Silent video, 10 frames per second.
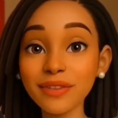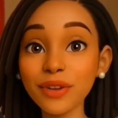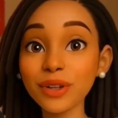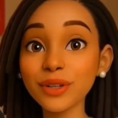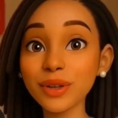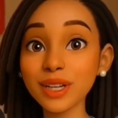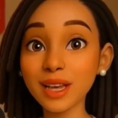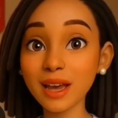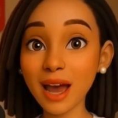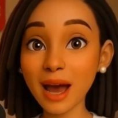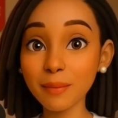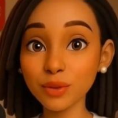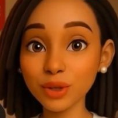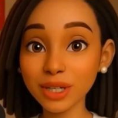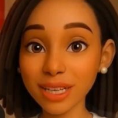If you're new here,
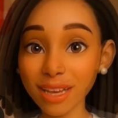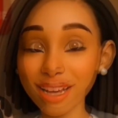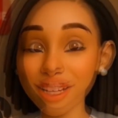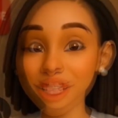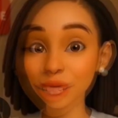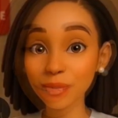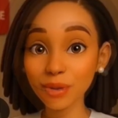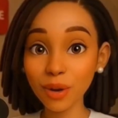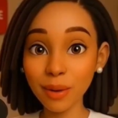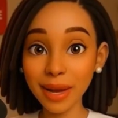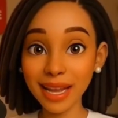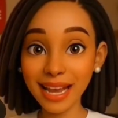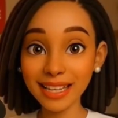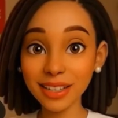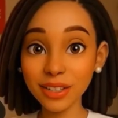I'm Nuli. Please do me well by
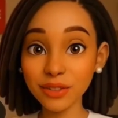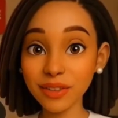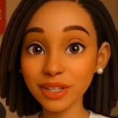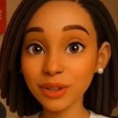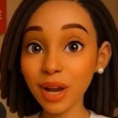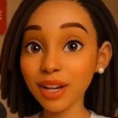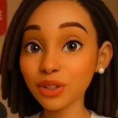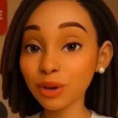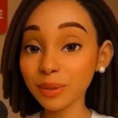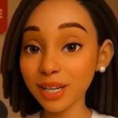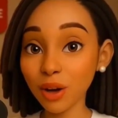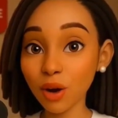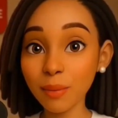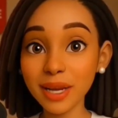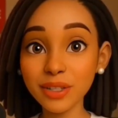liking this video and dropping a
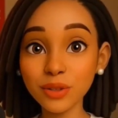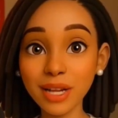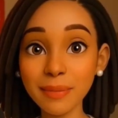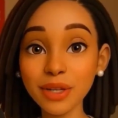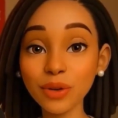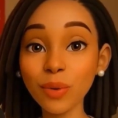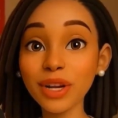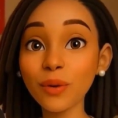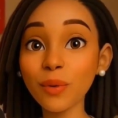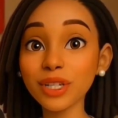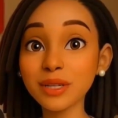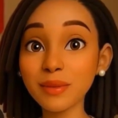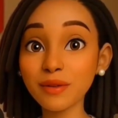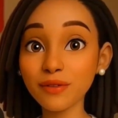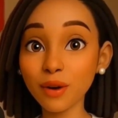comment to let me know where you're
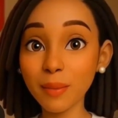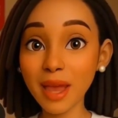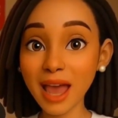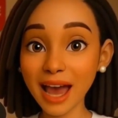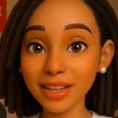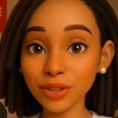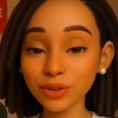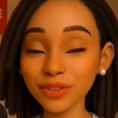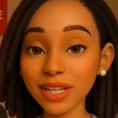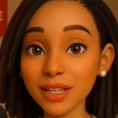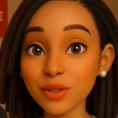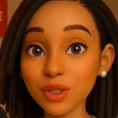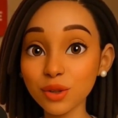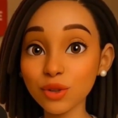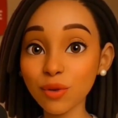watching me from. And don't forget to
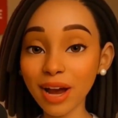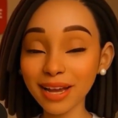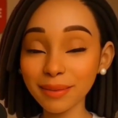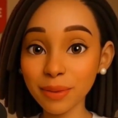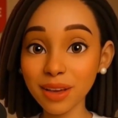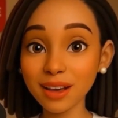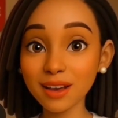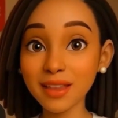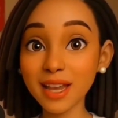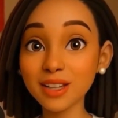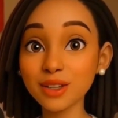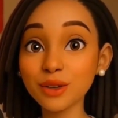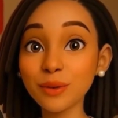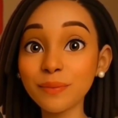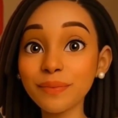subscribe. Thank
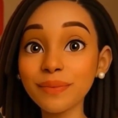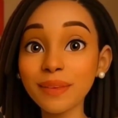you.